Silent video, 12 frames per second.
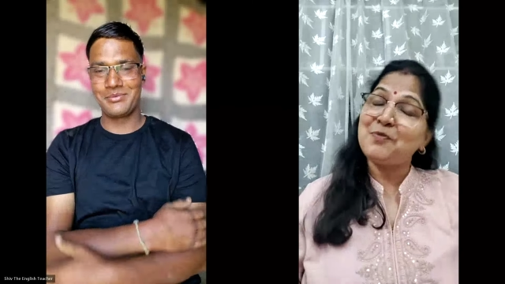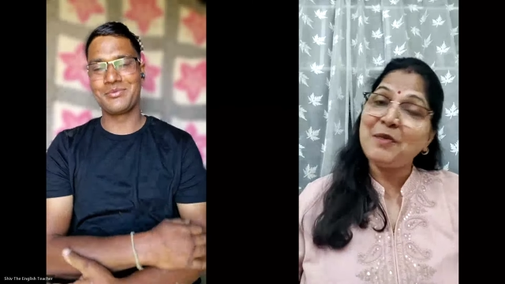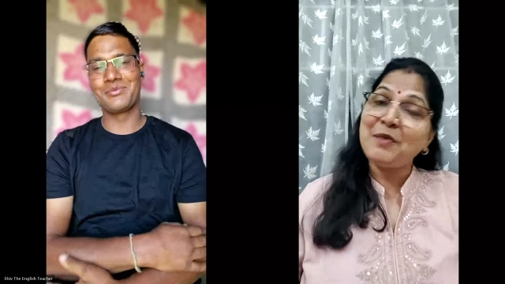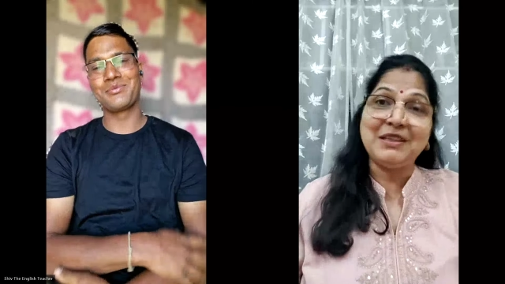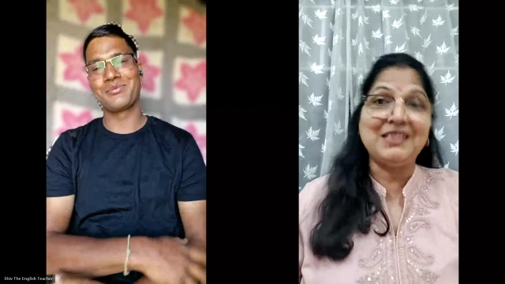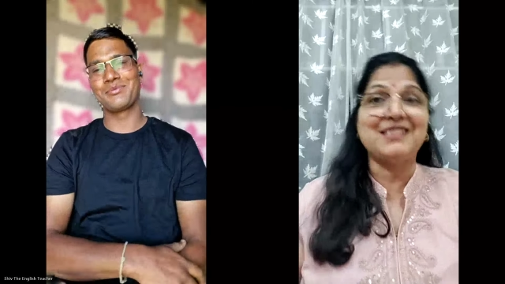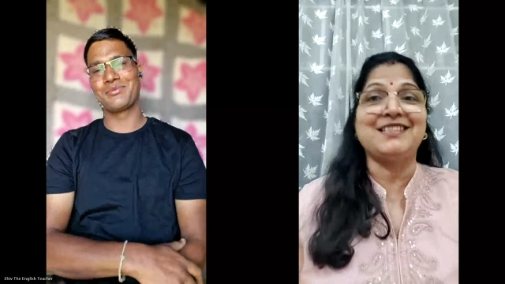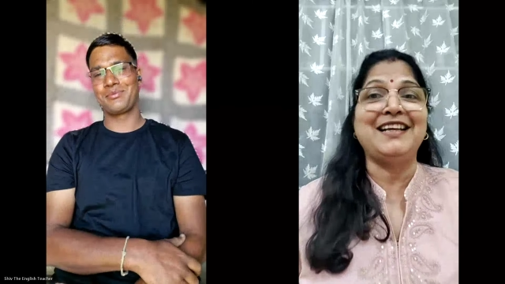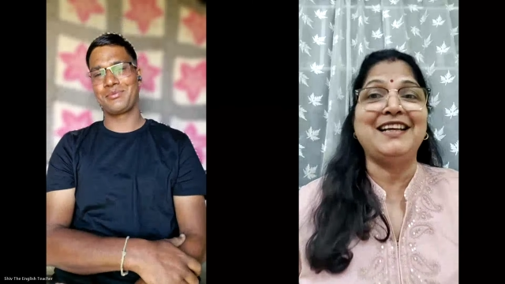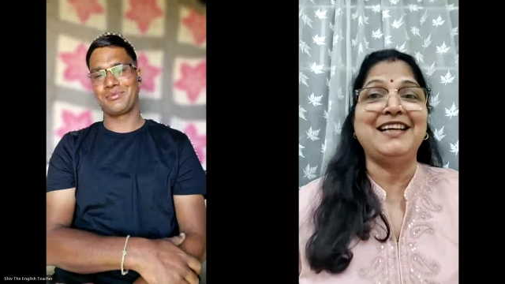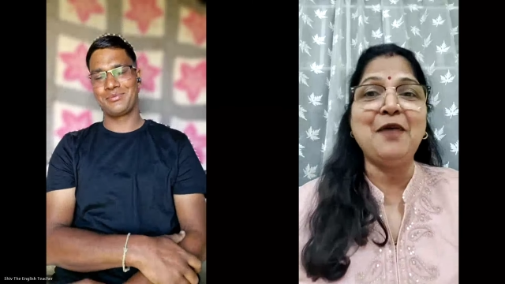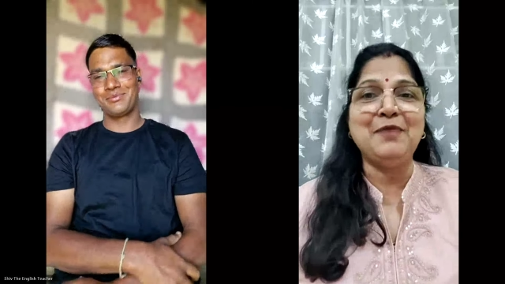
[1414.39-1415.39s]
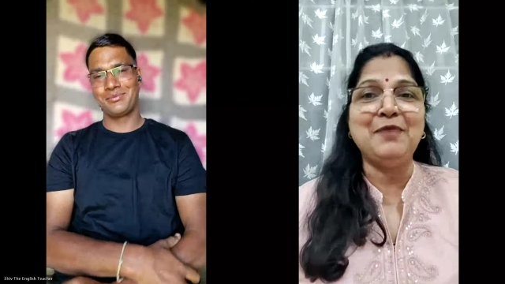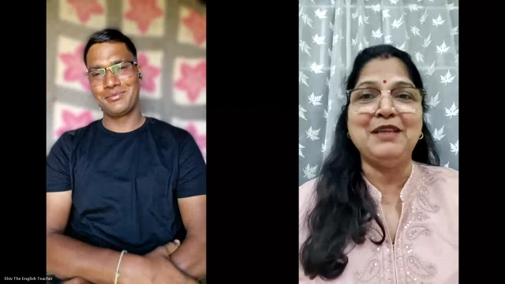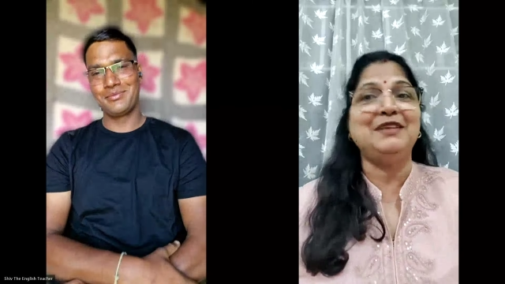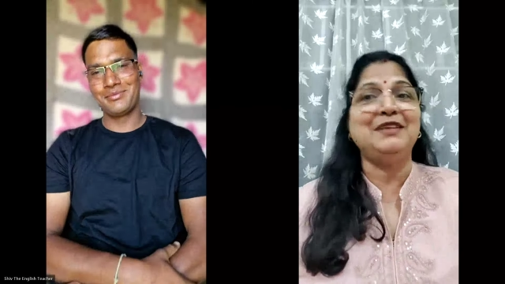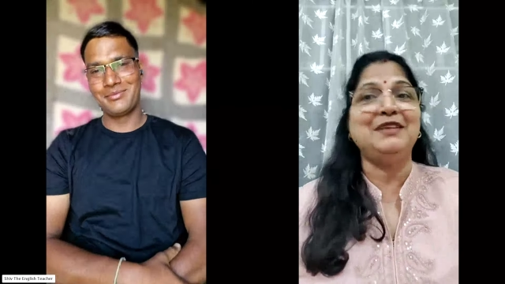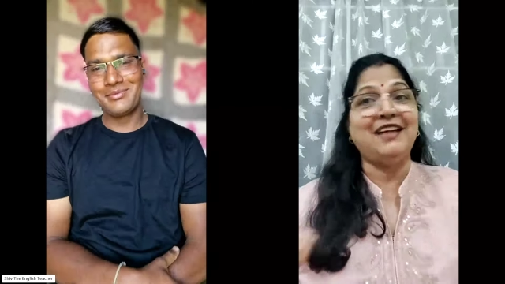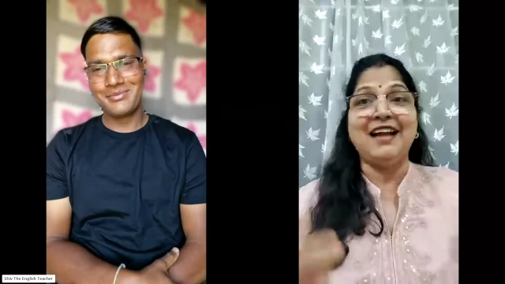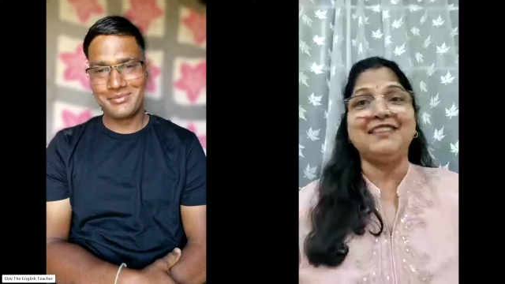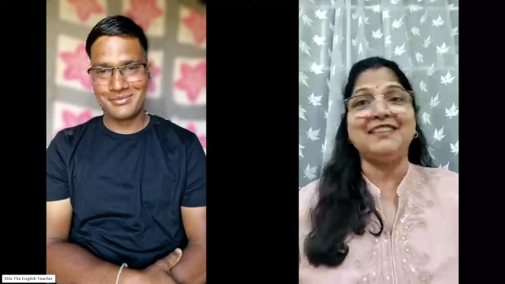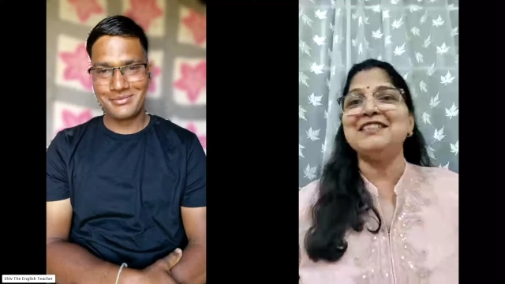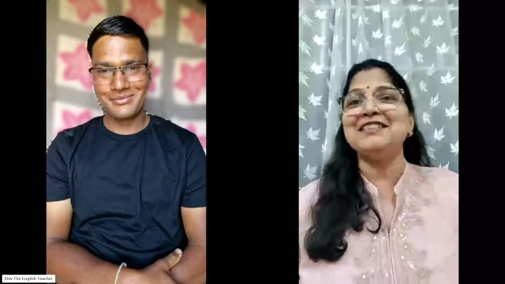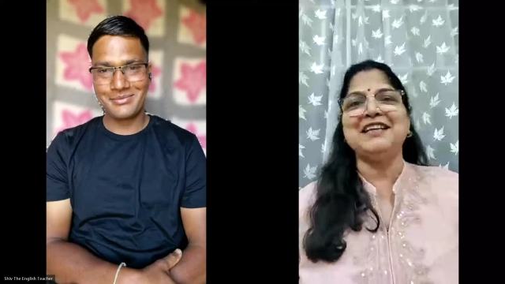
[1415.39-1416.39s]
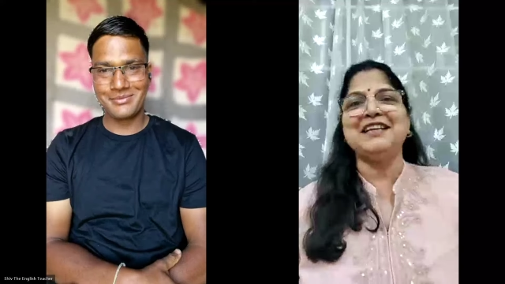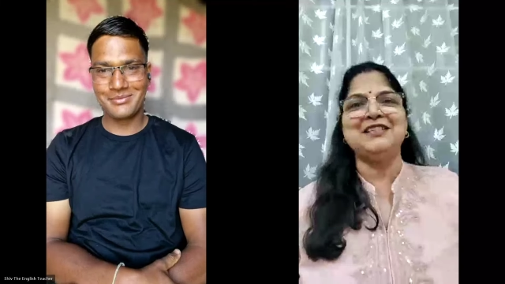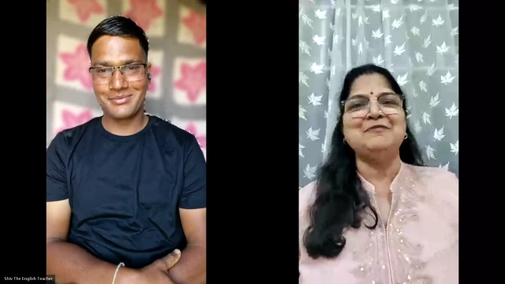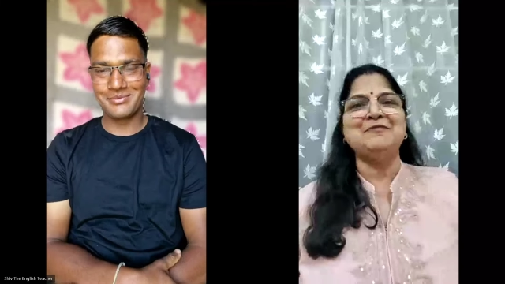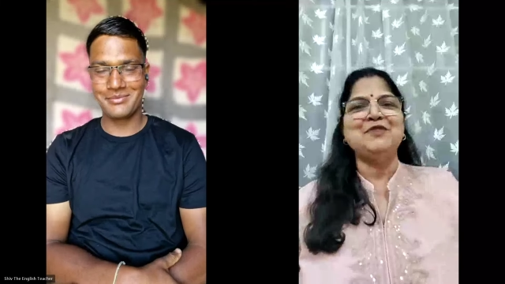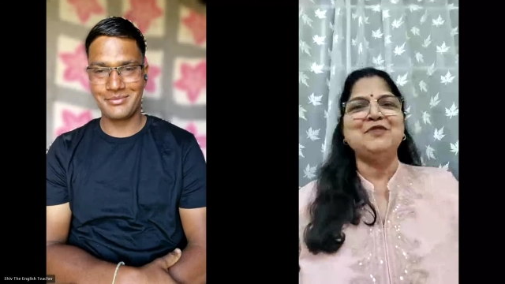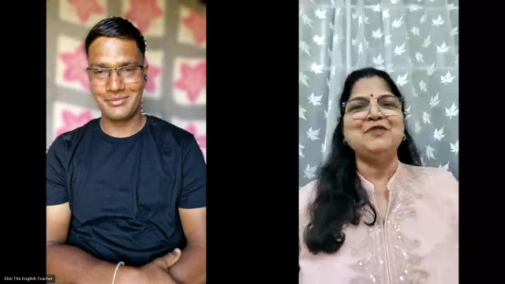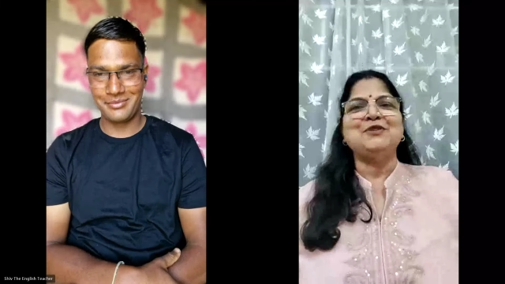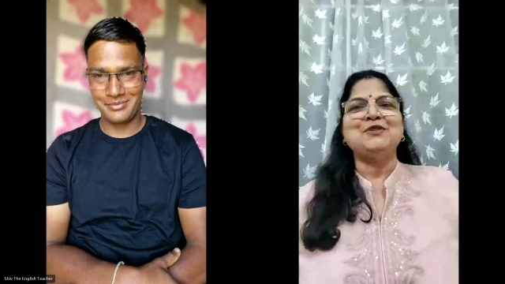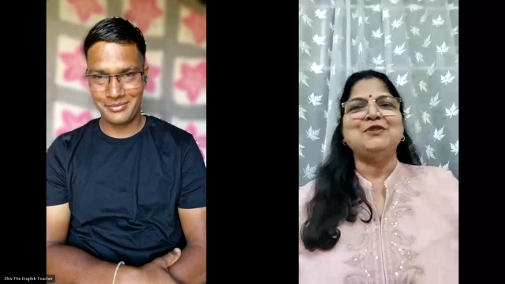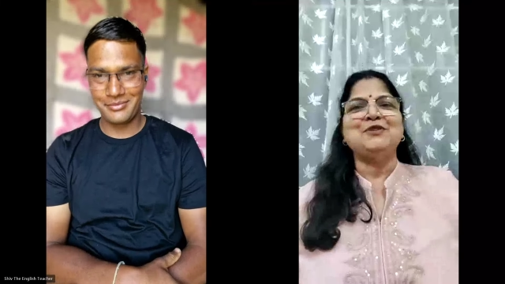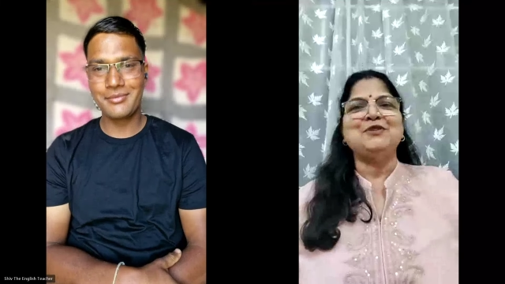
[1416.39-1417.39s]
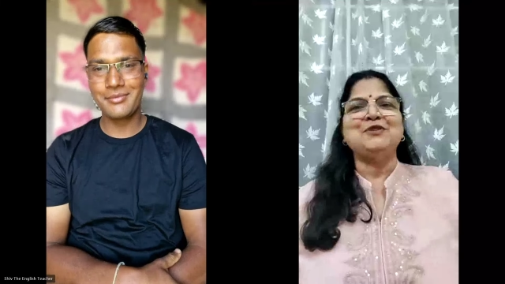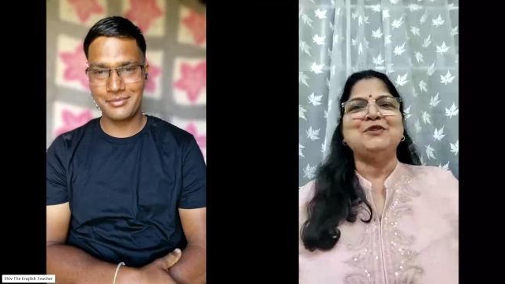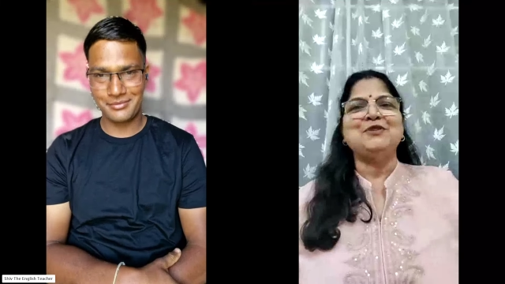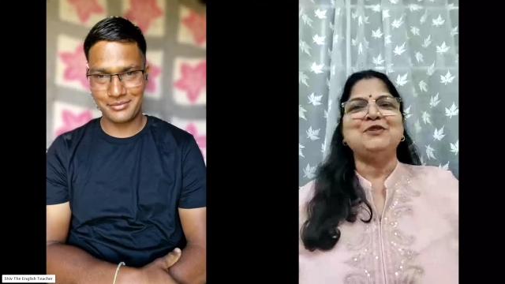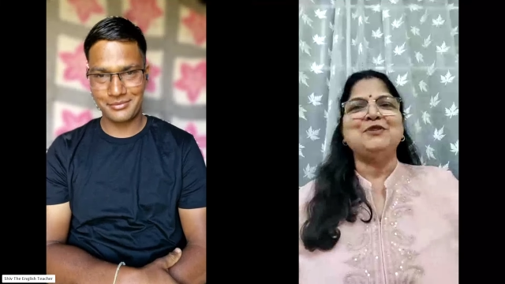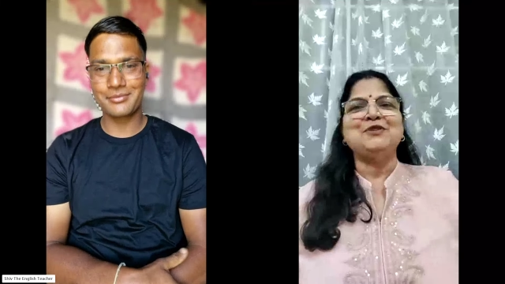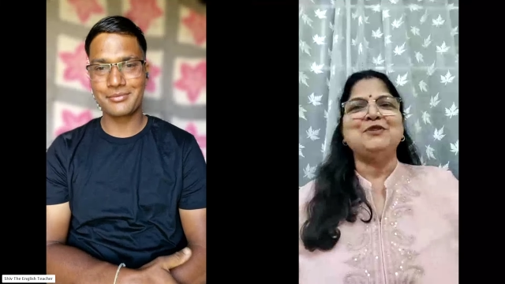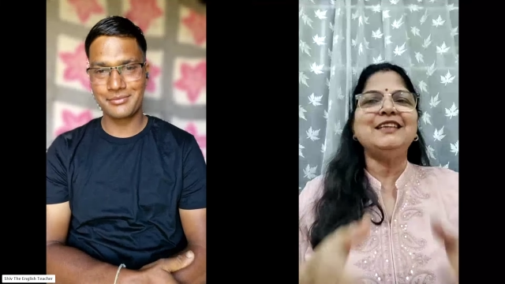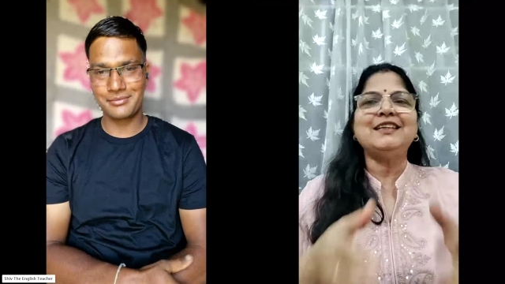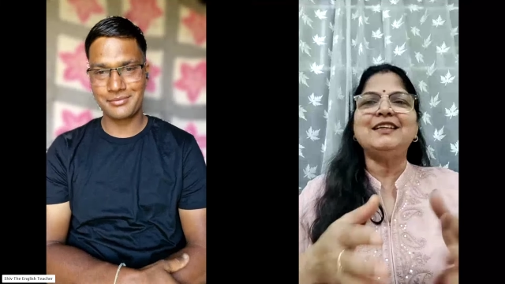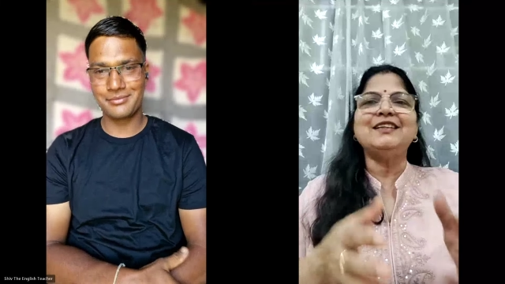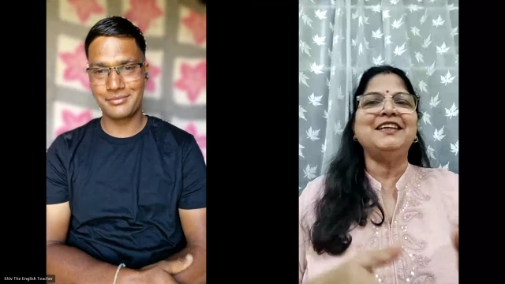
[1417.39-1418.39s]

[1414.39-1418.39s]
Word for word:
Speaker 1: Maybe this can happen even at this age. So I do agree that